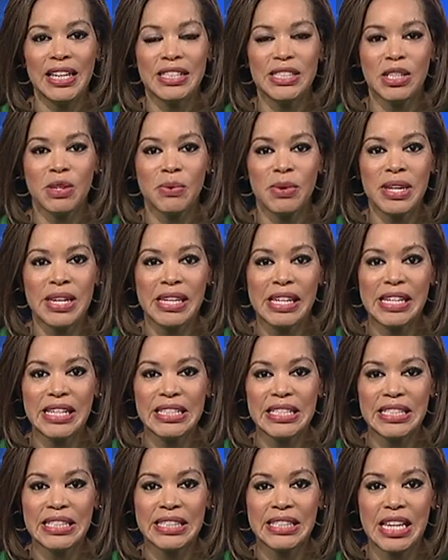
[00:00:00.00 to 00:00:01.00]
is a
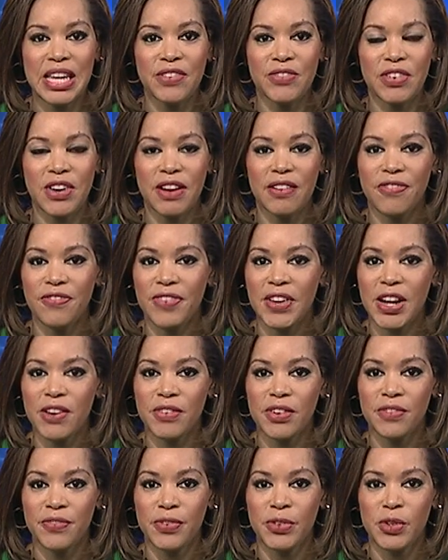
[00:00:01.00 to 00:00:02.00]
weekend to savor a
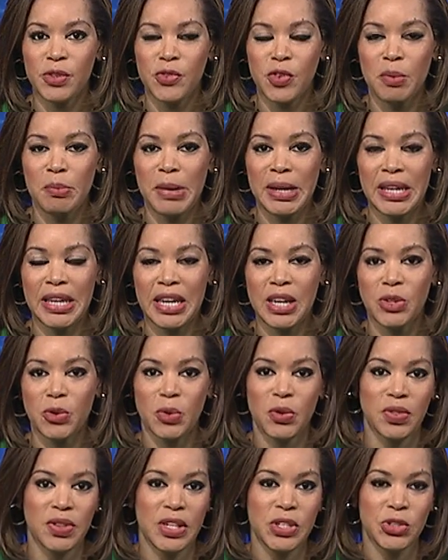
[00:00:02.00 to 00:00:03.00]
favorite food for many in
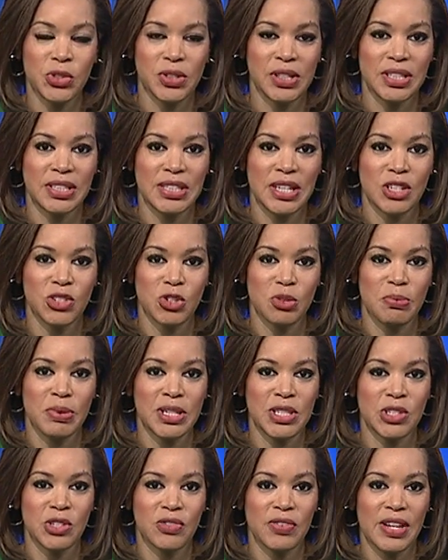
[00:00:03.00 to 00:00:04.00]
northeastern and central
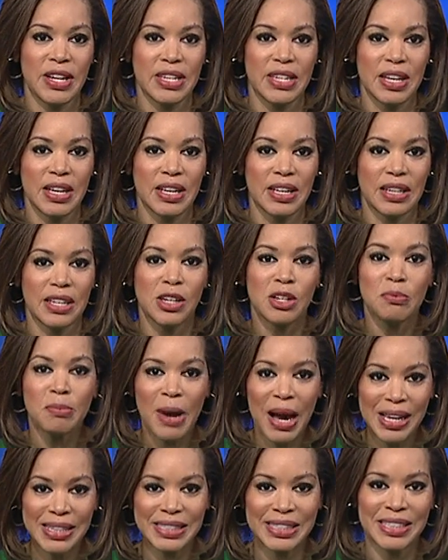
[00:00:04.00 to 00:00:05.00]
Pennsylvania,
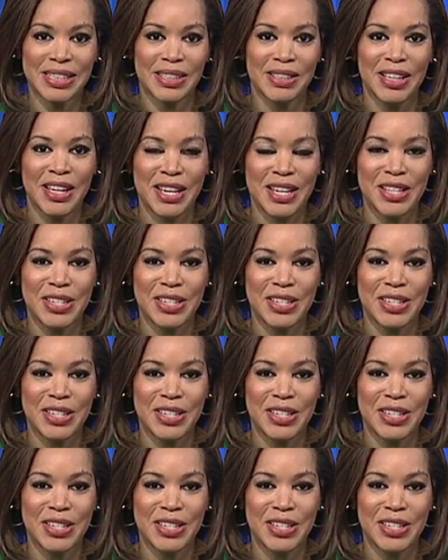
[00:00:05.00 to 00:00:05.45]
kielbasi.